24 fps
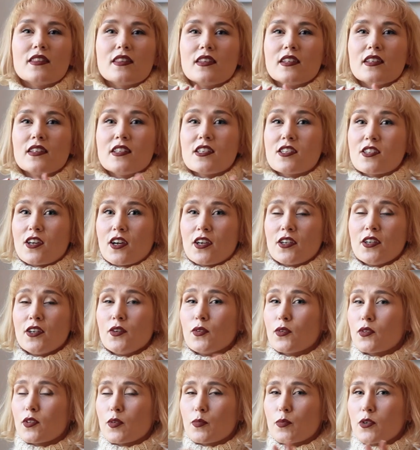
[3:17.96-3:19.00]
The designer
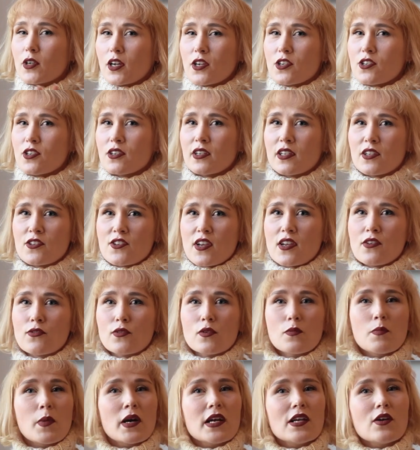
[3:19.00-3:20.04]
or the production in general
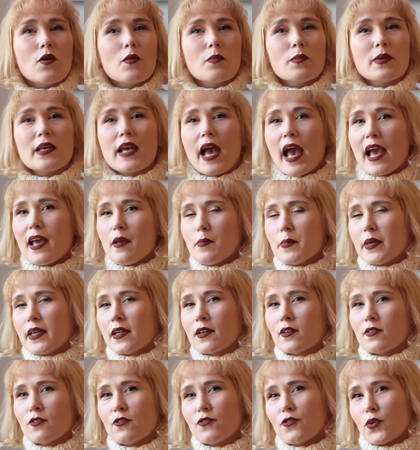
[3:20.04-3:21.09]
might not be
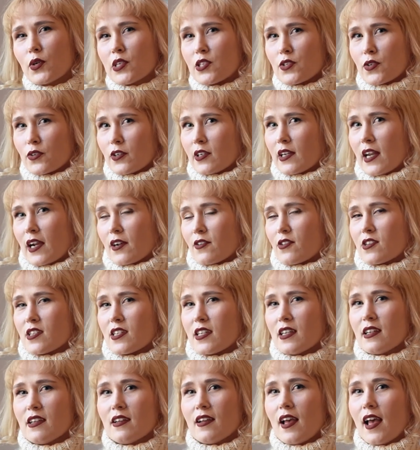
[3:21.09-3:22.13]
aiming for historical
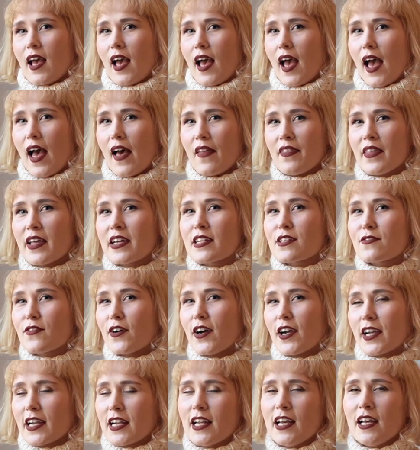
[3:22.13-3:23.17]
accuracy, and that's
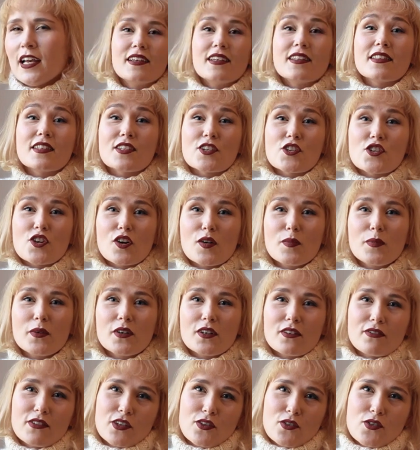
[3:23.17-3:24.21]
fine. The job
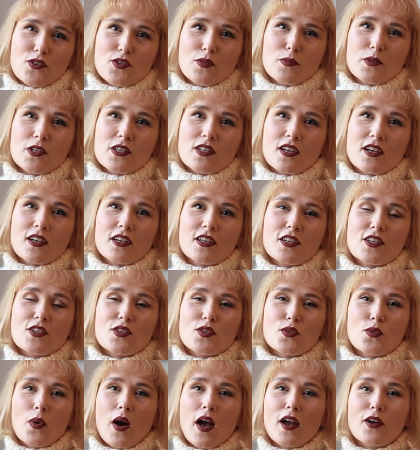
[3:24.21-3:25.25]
of the costume designer is
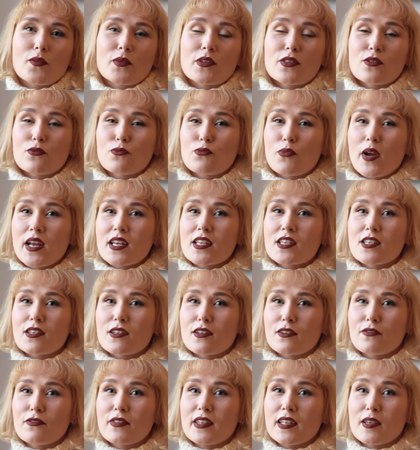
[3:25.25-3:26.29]
to work with the
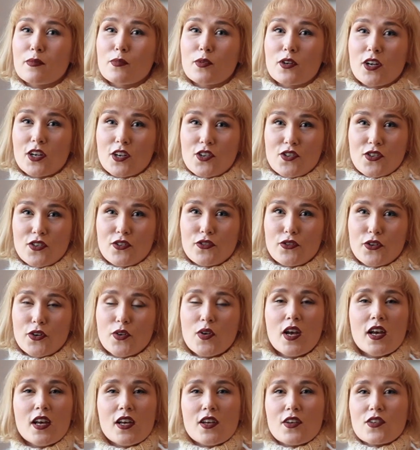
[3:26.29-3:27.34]
rest of the production
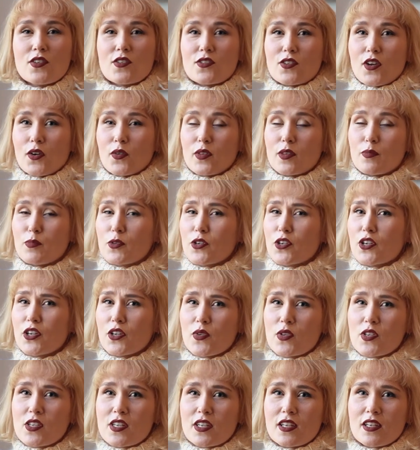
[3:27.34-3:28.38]
crew, so the
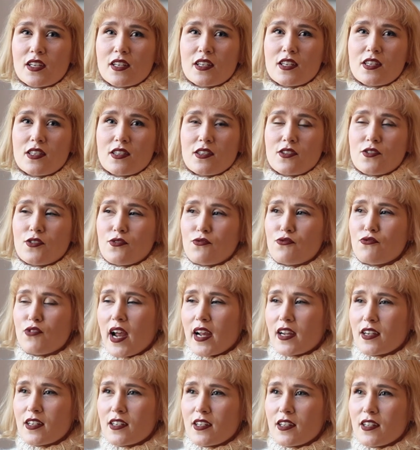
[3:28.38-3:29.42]
producers, the
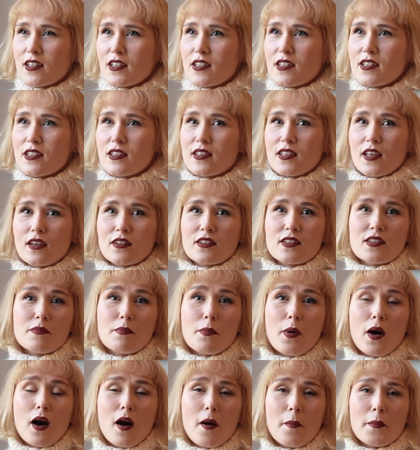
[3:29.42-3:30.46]
directors, the other
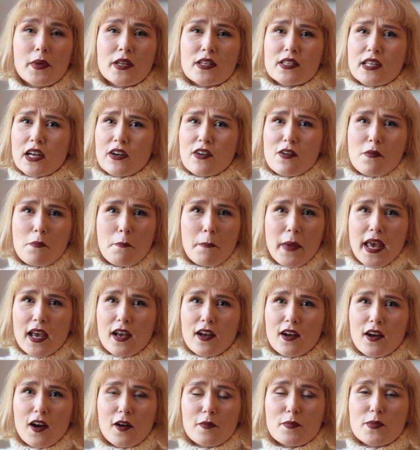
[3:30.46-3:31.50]
departments, hair and
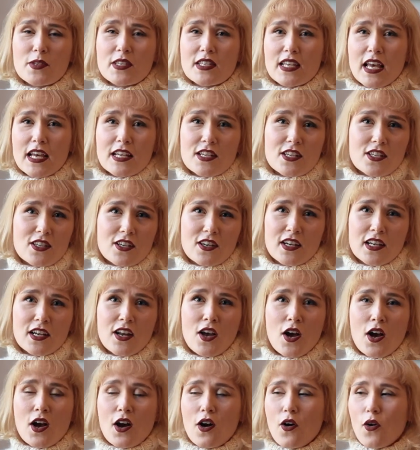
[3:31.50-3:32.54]
makeup, set
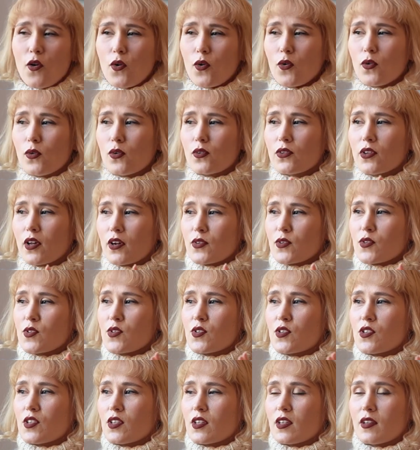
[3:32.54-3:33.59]
design, all
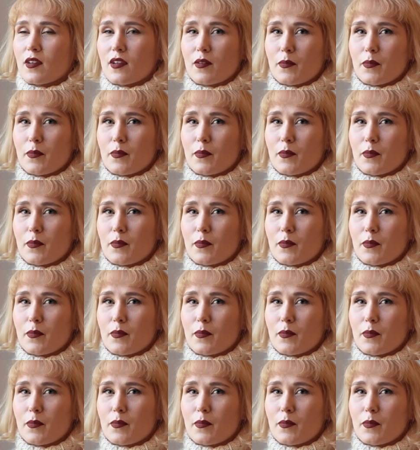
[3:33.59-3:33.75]
those